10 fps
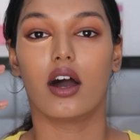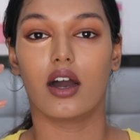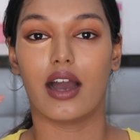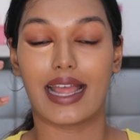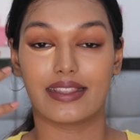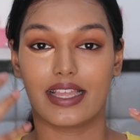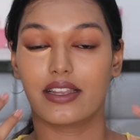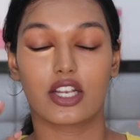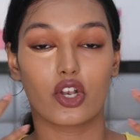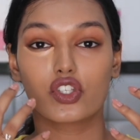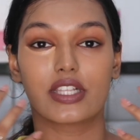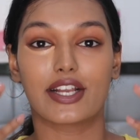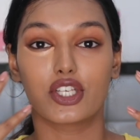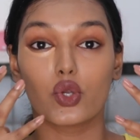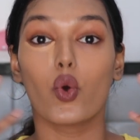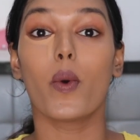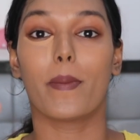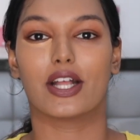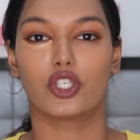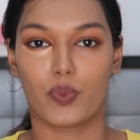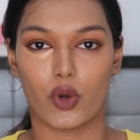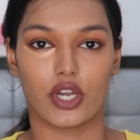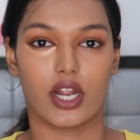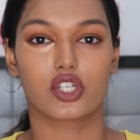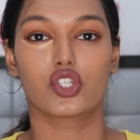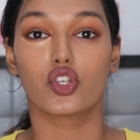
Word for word: and then it looks like too much product.